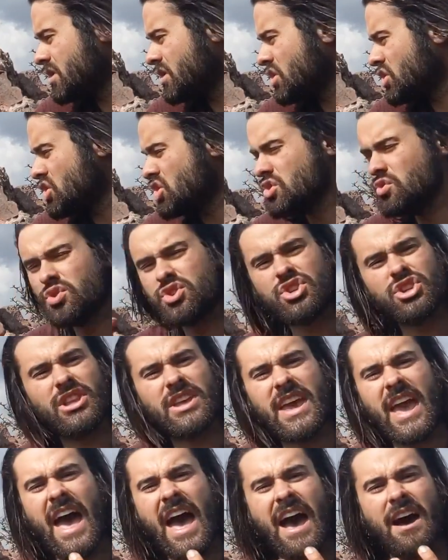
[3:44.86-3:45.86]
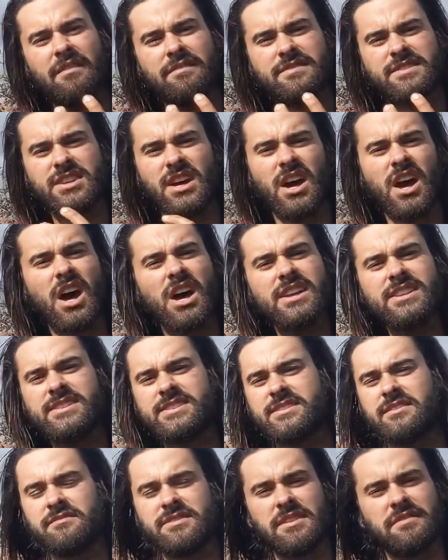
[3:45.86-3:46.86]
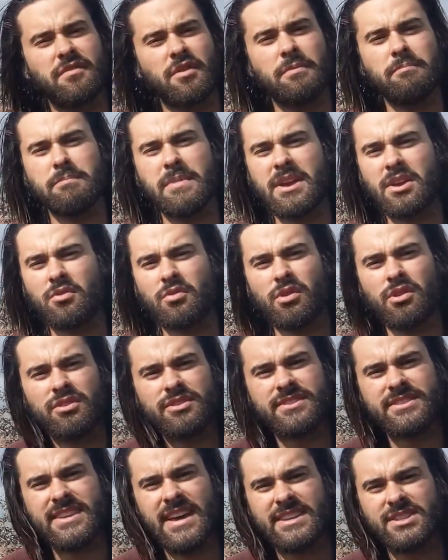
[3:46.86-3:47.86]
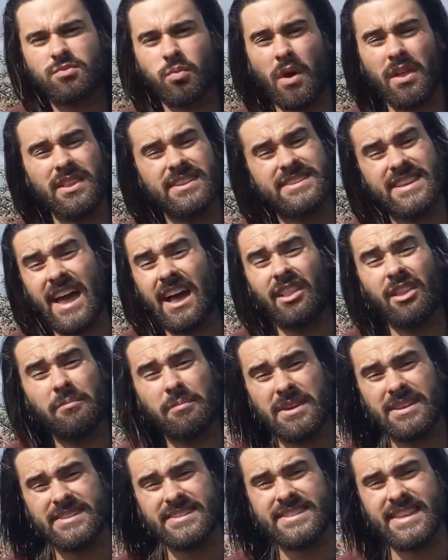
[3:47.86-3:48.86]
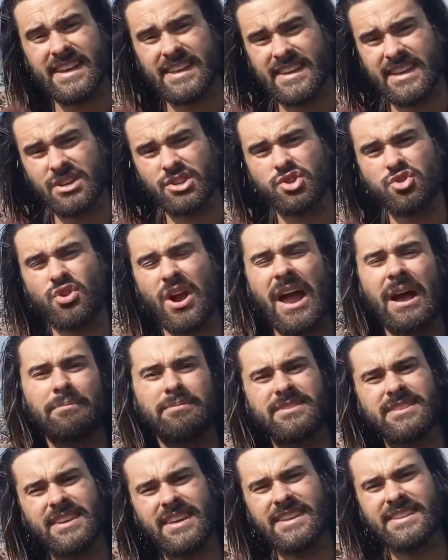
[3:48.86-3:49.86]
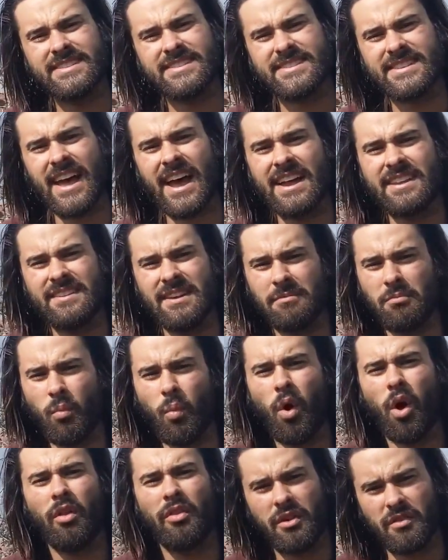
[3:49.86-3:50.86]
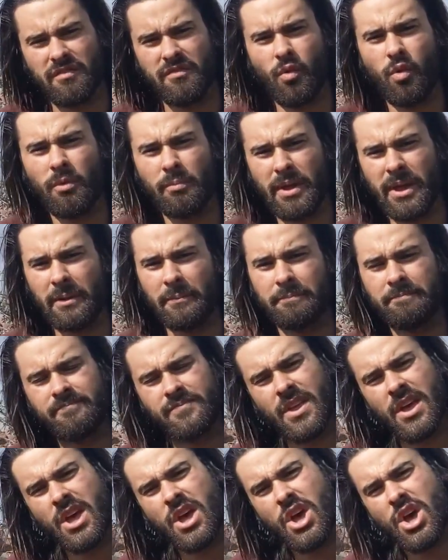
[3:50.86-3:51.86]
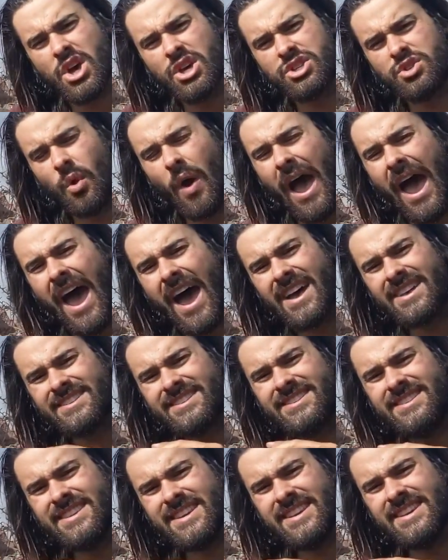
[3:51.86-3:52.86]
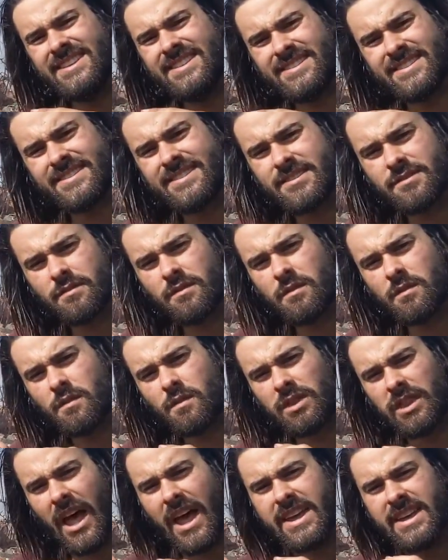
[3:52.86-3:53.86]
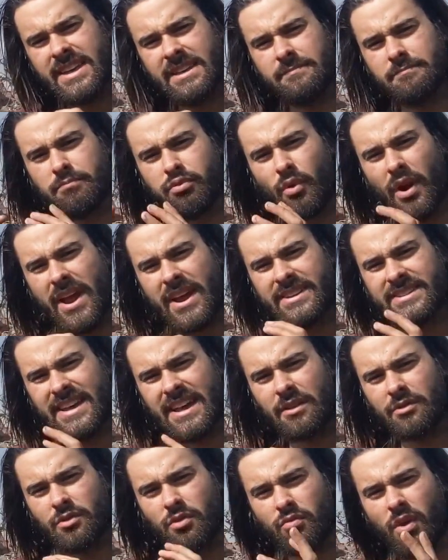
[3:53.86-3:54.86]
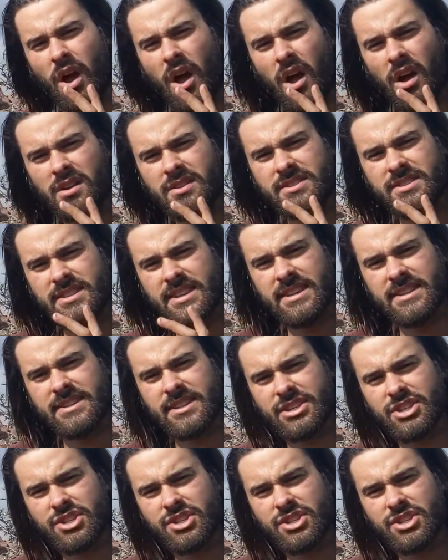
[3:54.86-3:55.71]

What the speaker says: usually have tons of different minerals as well as elements that get trapped inside them while they're forming. So as these lichen break down the rocks into